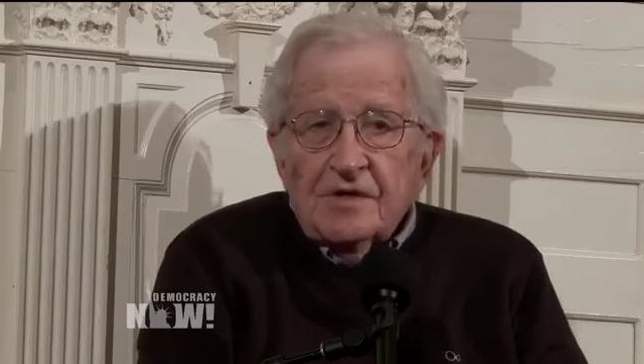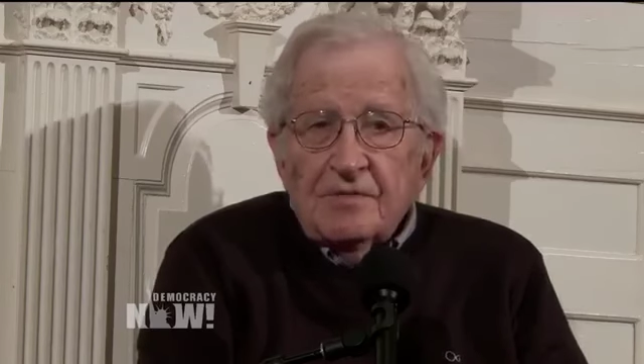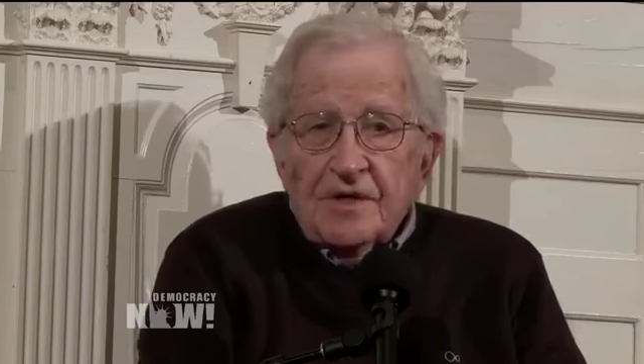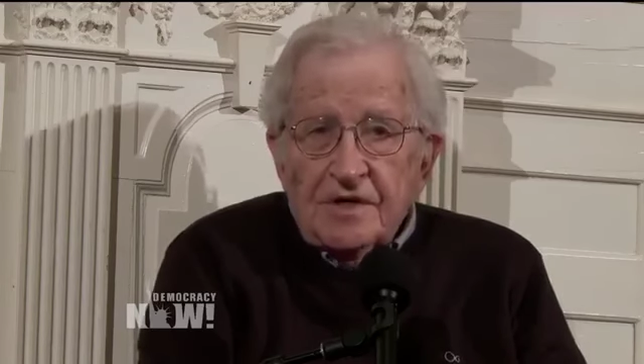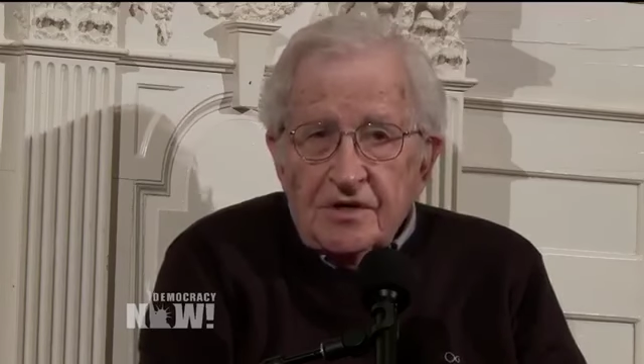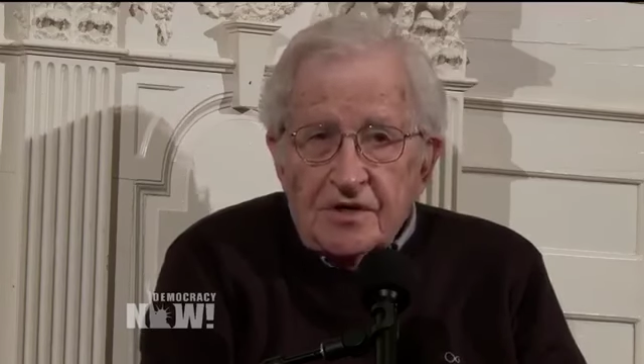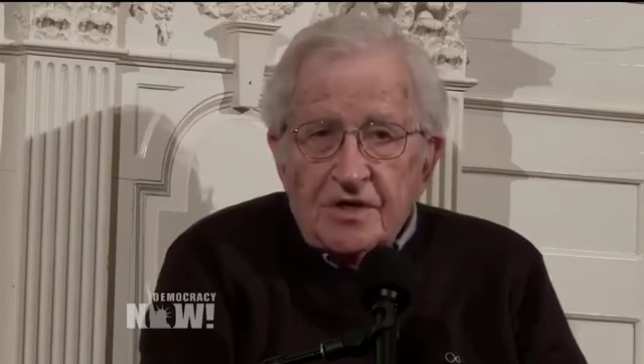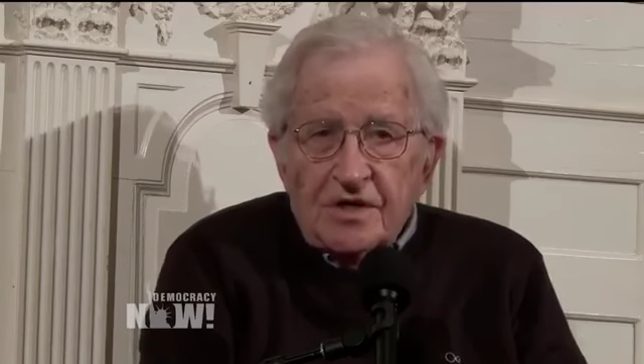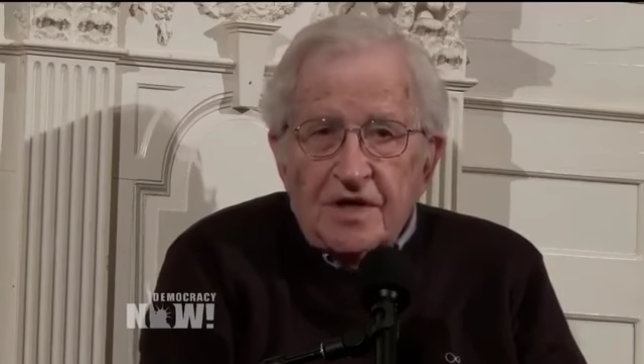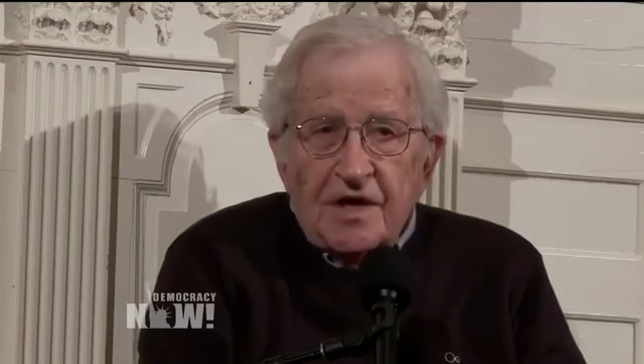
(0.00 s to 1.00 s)
but you
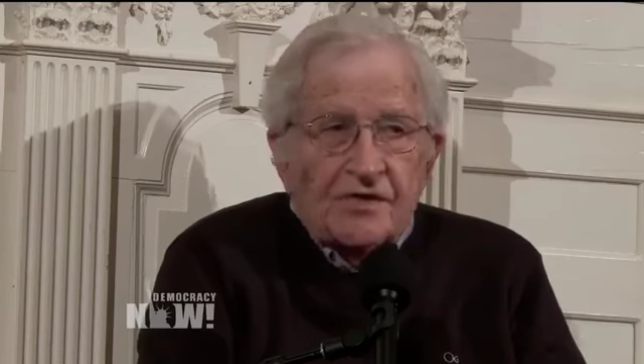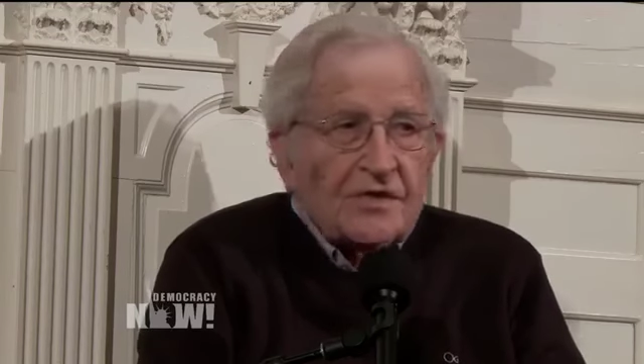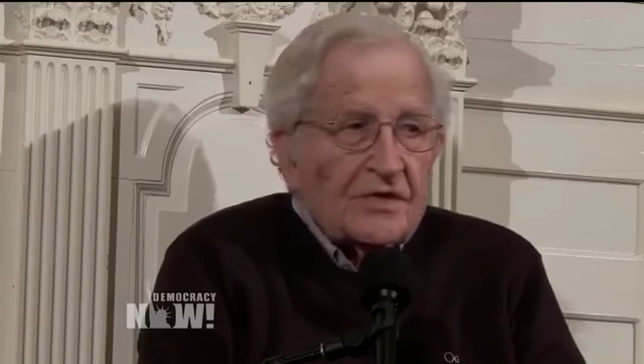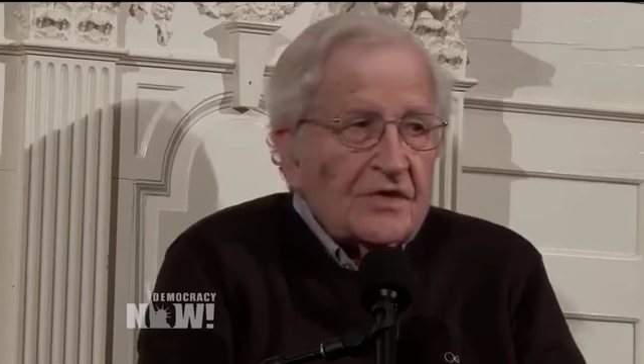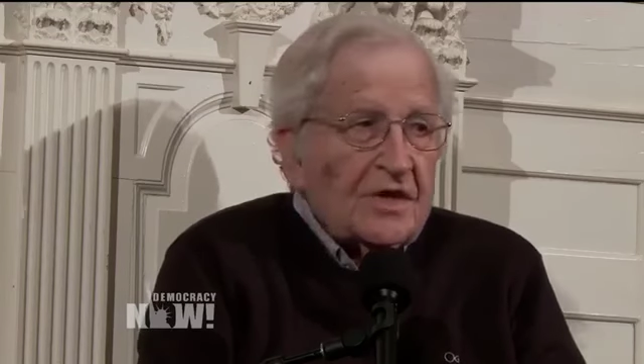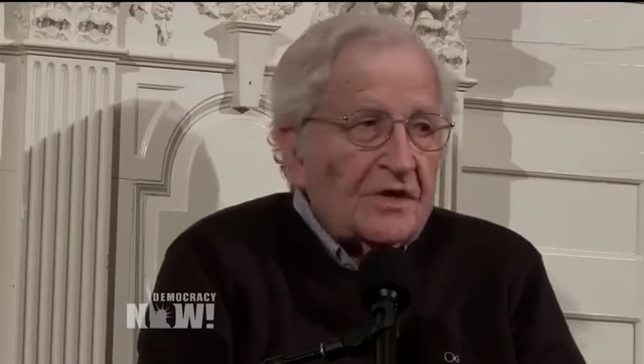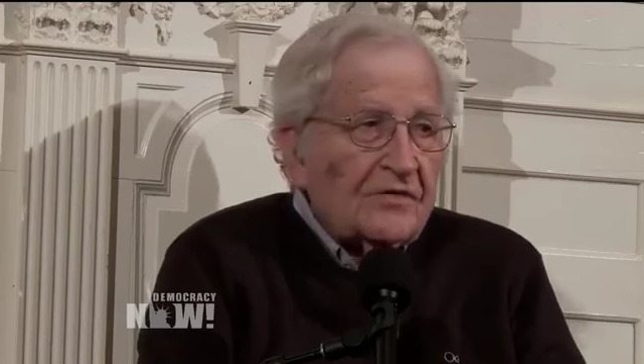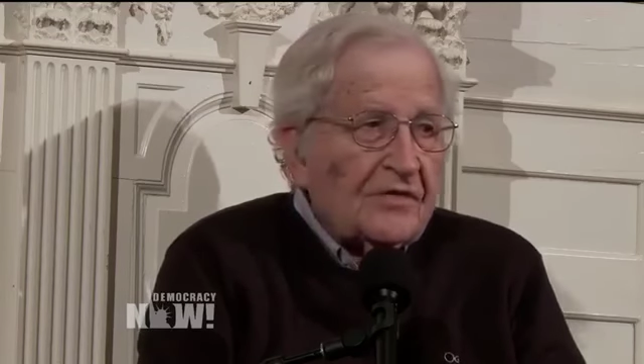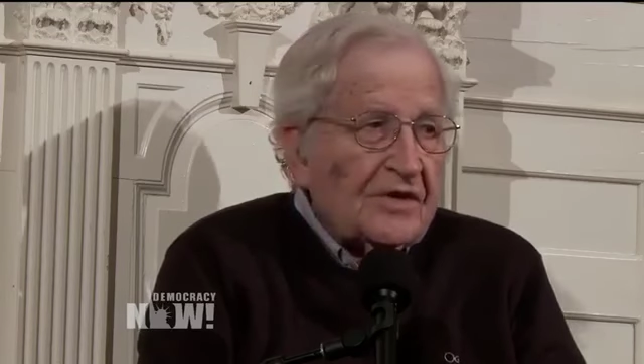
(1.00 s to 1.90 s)
can guess yourself.